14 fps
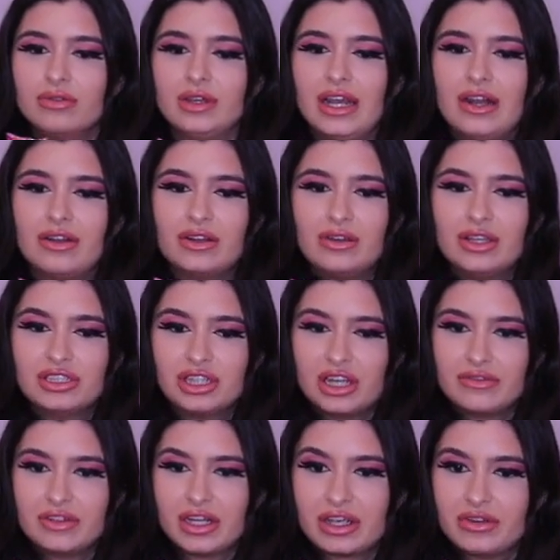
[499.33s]
I don't know, I just got
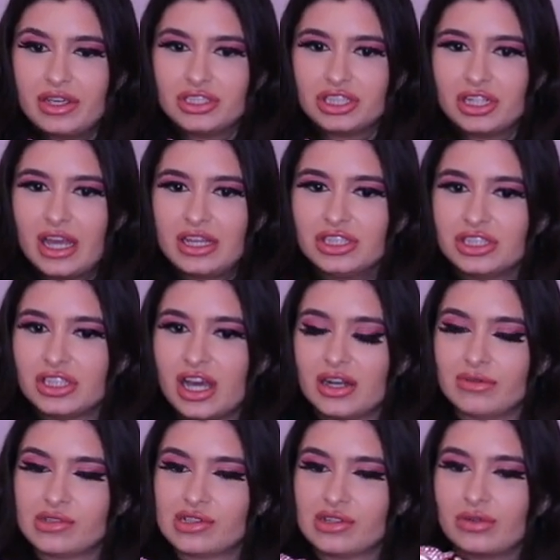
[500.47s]
it for decoration. I just thought
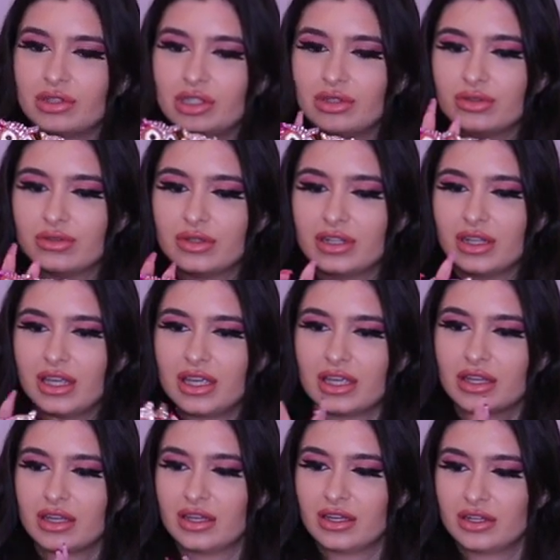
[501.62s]
it was so cute and like,
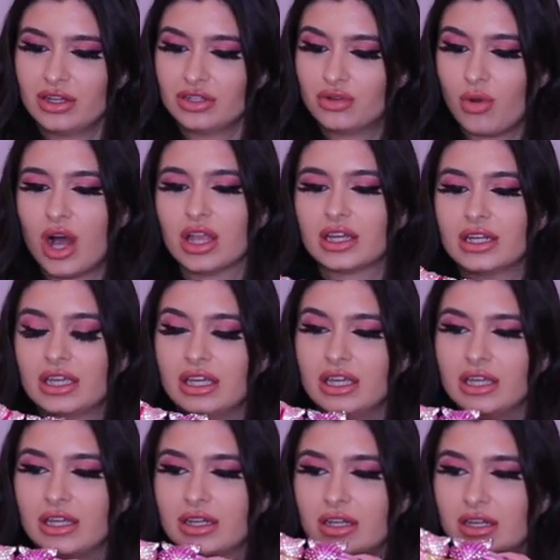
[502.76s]
good
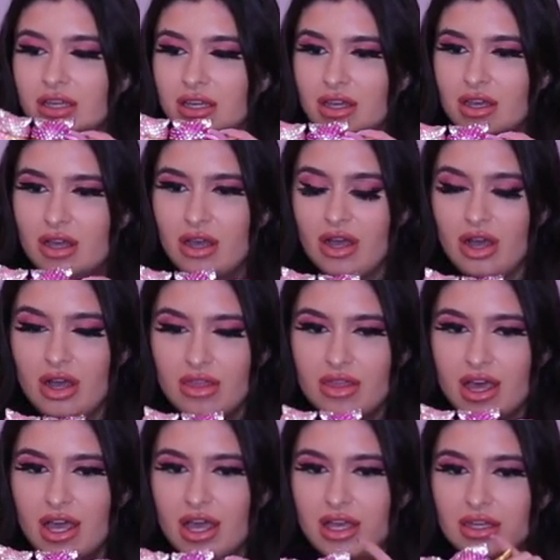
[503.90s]
quality and all
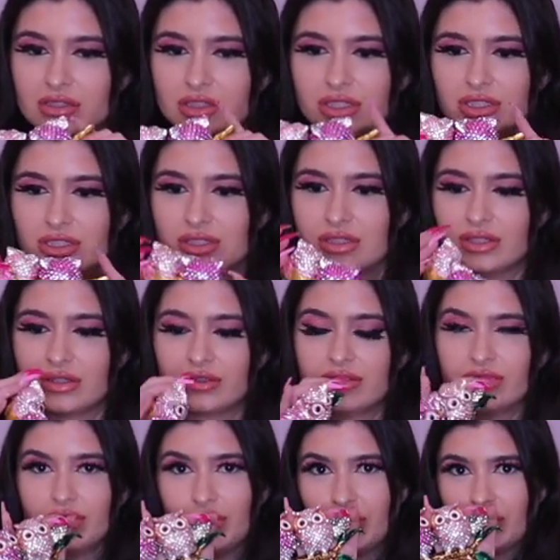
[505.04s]
that. Just
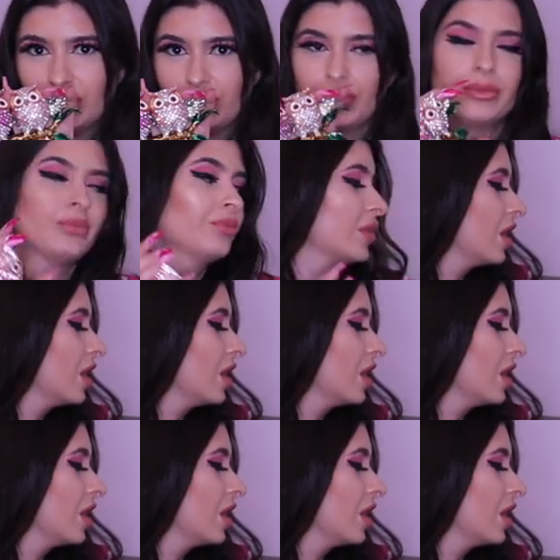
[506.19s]
super cute.